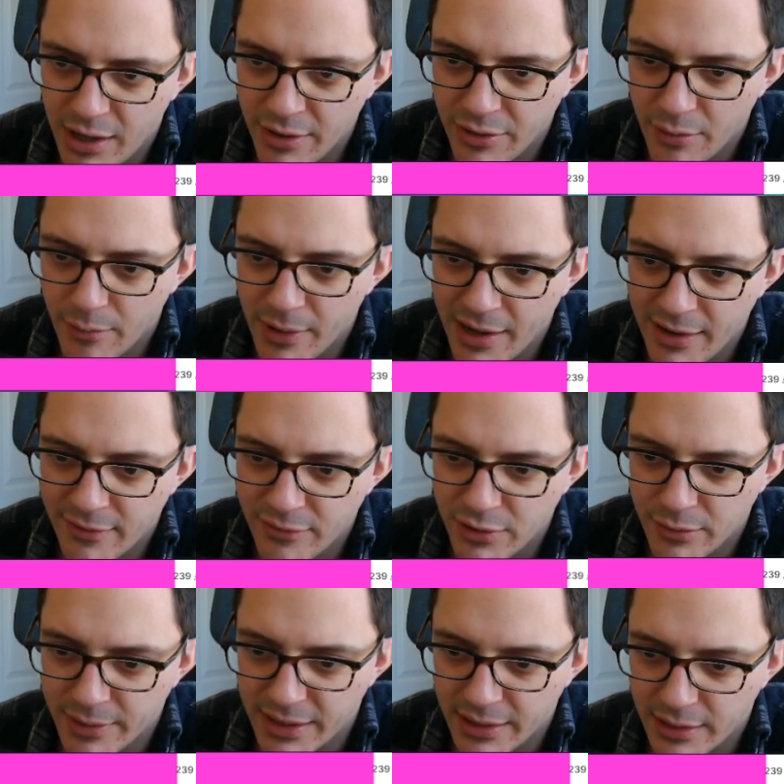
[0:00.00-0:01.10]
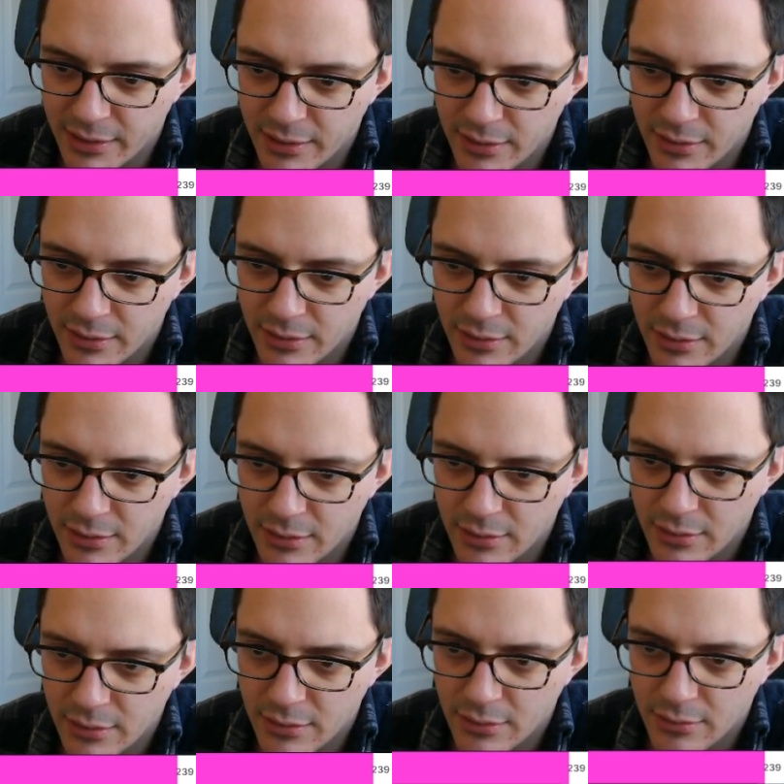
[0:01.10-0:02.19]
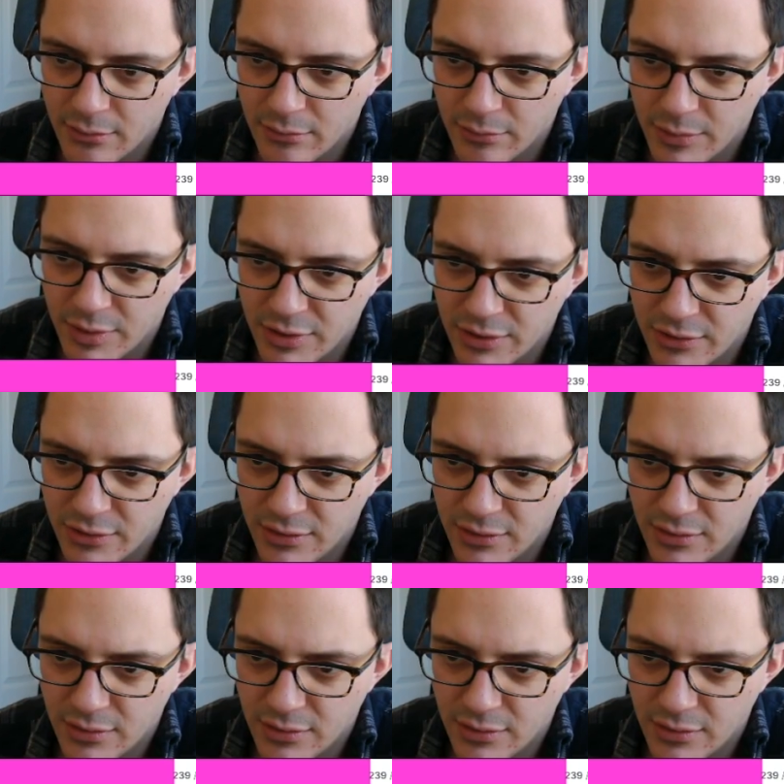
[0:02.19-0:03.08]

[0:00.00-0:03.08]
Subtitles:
other way of doing it, which is...